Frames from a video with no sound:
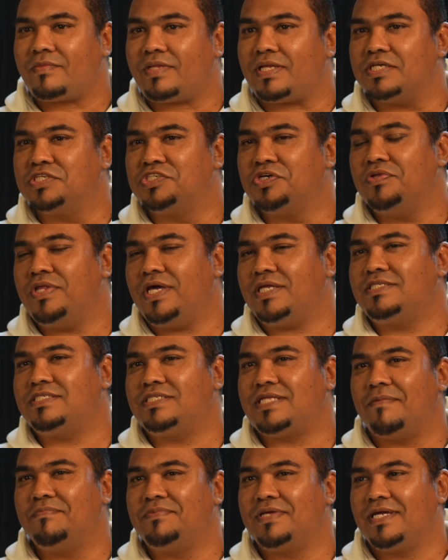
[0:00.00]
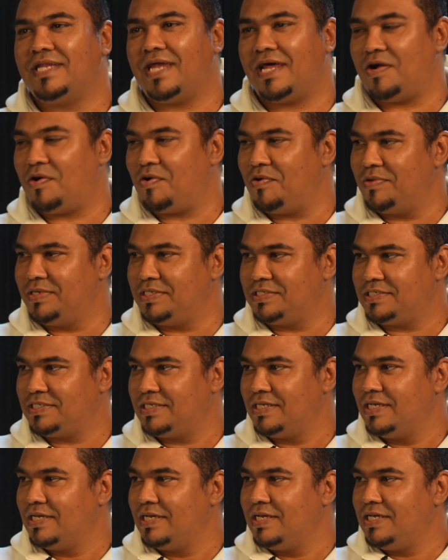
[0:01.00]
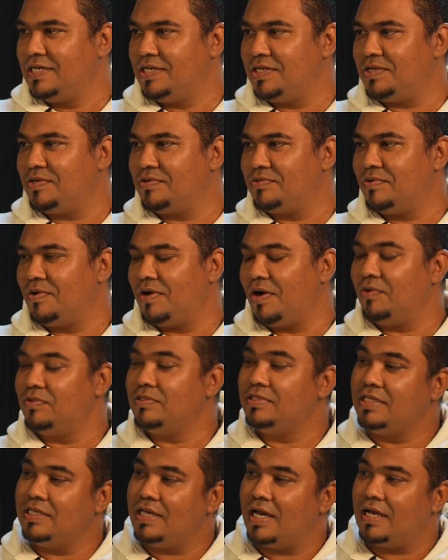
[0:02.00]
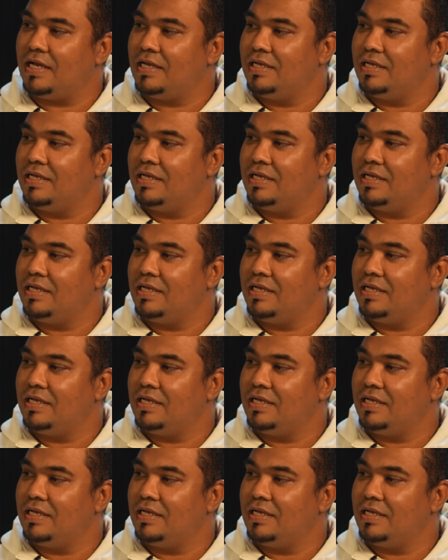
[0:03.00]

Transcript: So that's something that I always hold dear.